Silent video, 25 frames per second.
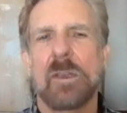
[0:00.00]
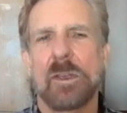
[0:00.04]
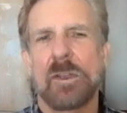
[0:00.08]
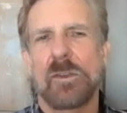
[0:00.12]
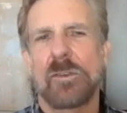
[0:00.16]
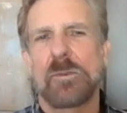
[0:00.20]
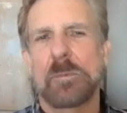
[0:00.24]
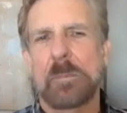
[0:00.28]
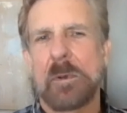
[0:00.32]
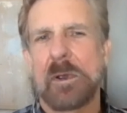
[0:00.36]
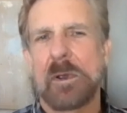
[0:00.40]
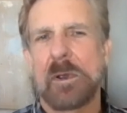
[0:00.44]

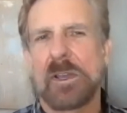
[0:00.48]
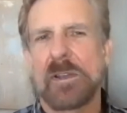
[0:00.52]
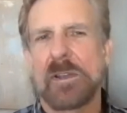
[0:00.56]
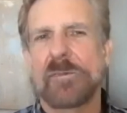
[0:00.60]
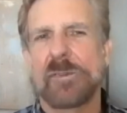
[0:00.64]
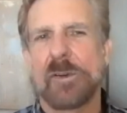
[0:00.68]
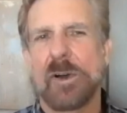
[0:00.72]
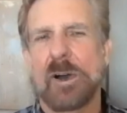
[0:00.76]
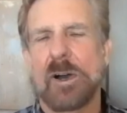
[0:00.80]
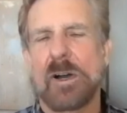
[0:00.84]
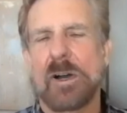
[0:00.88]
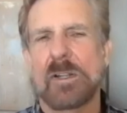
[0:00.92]
in spring
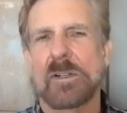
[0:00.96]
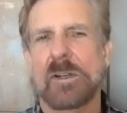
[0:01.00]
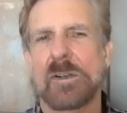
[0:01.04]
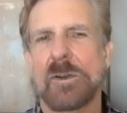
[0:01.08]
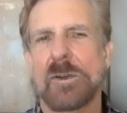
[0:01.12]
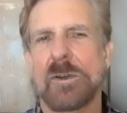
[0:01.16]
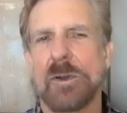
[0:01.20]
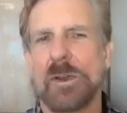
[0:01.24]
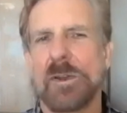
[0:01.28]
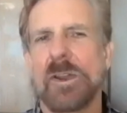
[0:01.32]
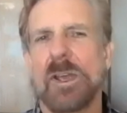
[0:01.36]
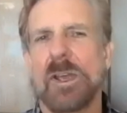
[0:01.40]
and fall are
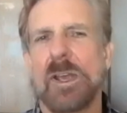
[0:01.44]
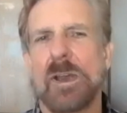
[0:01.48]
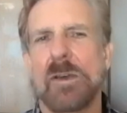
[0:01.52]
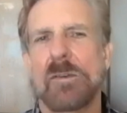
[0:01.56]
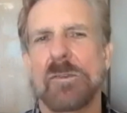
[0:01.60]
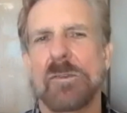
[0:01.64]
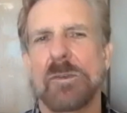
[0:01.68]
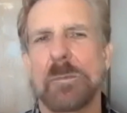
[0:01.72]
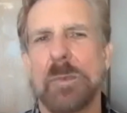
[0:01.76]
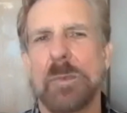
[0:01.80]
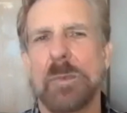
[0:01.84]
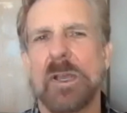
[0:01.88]
going to
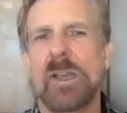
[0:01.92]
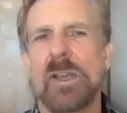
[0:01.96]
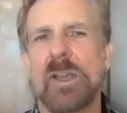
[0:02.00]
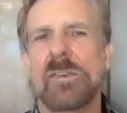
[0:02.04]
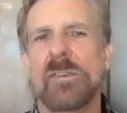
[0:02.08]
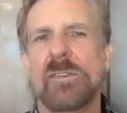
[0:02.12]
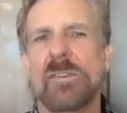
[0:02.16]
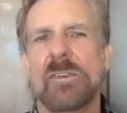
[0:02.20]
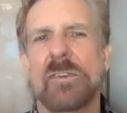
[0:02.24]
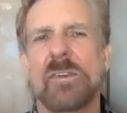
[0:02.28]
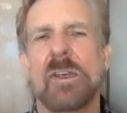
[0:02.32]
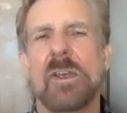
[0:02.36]
have the
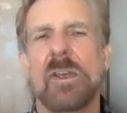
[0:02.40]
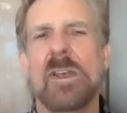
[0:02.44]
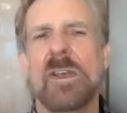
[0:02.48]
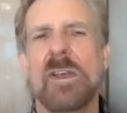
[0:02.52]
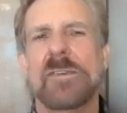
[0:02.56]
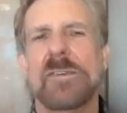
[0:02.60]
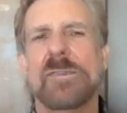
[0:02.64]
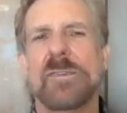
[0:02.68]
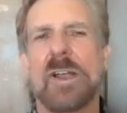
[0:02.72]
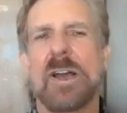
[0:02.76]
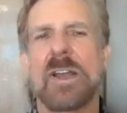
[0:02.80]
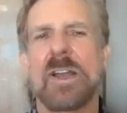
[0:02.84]
biggest
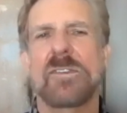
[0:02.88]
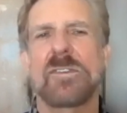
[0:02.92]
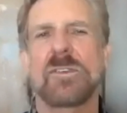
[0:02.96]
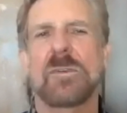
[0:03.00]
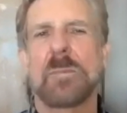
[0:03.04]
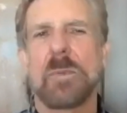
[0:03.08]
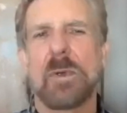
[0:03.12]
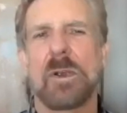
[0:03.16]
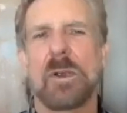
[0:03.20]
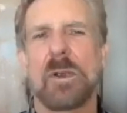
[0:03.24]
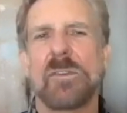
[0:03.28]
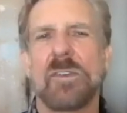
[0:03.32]
flights
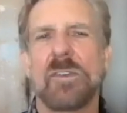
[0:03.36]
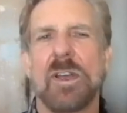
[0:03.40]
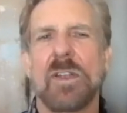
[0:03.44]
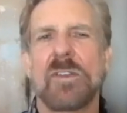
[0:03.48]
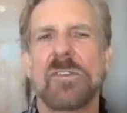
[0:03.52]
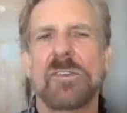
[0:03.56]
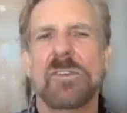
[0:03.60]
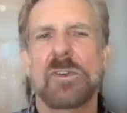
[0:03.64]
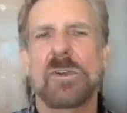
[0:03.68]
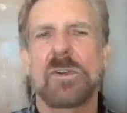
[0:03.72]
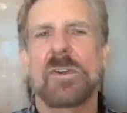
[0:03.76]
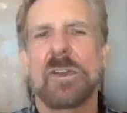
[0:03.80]
of birds
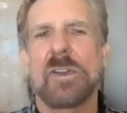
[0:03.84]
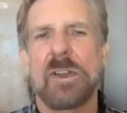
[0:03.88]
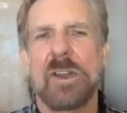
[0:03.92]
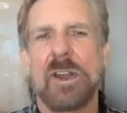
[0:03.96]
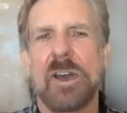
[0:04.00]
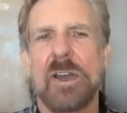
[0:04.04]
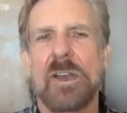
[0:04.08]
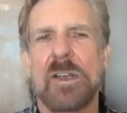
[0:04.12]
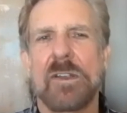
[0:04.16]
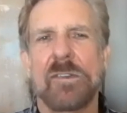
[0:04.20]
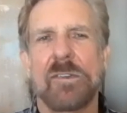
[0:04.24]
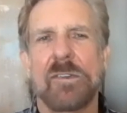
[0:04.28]
on certain
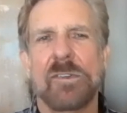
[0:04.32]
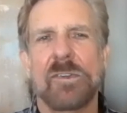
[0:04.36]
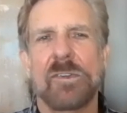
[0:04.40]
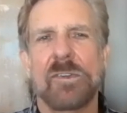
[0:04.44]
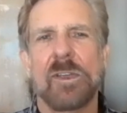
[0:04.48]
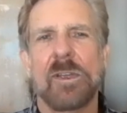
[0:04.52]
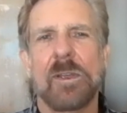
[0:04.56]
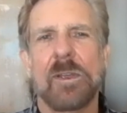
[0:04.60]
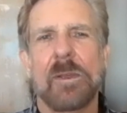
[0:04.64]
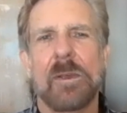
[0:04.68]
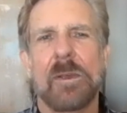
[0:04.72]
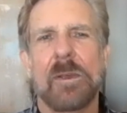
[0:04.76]
nights.